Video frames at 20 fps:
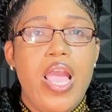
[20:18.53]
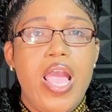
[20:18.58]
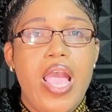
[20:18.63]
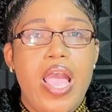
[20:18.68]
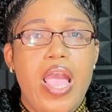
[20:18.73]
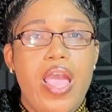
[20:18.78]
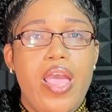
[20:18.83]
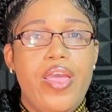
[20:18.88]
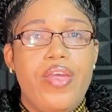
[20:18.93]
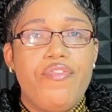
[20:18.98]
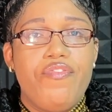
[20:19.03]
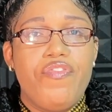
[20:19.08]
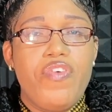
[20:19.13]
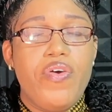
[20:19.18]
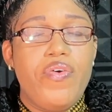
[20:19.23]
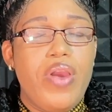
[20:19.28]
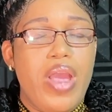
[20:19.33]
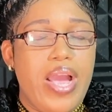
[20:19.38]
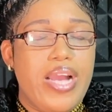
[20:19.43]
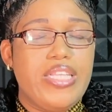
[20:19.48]
and
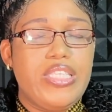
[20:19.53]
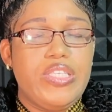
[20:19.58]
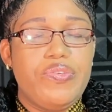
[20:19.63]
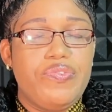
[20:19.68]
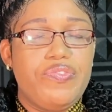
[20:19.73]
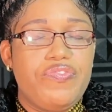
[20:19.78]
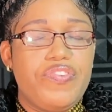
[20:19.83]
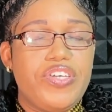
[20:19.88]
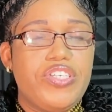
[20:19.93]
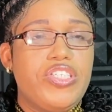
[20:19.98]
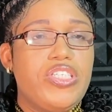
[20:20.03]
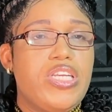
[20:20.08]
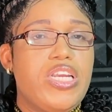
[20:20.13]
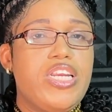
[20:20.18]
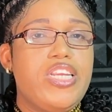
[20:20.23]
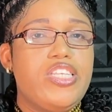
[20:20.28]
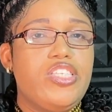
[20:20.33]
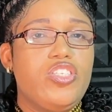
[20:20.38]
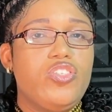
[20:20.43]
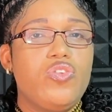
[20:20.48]
very active infection
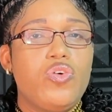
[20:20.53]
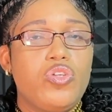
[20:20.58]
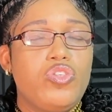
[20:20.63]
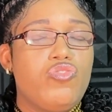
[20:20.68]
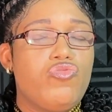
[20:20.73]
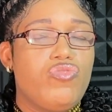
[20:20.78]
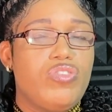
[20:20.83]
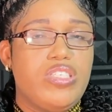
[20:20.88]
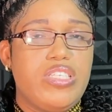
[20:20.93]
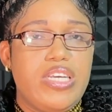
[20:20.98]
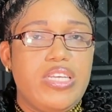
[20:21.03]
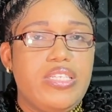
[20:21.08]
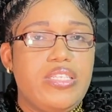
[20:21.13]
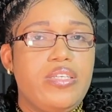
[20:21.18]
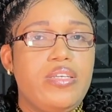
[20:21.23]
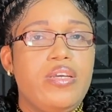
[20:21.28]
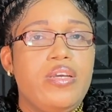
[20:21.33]
and it's not treated,